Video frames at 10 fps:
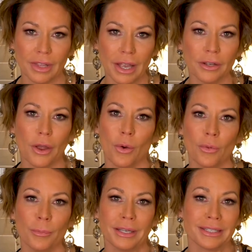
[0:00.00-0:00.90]
I
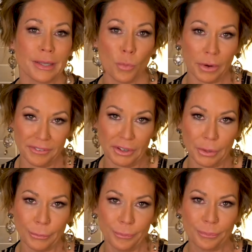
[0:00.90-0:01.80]
know, because I'm one of
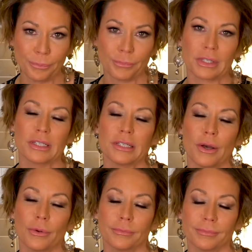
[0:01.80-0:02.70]
you.
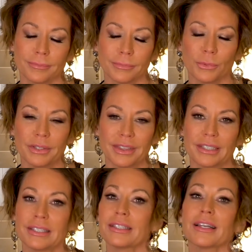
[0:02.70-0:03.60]
So with
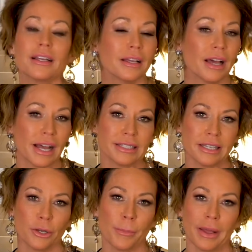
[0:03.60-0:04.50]
this, I
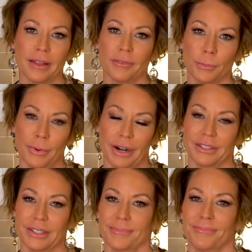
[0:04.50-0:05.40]
send you my love and prayers.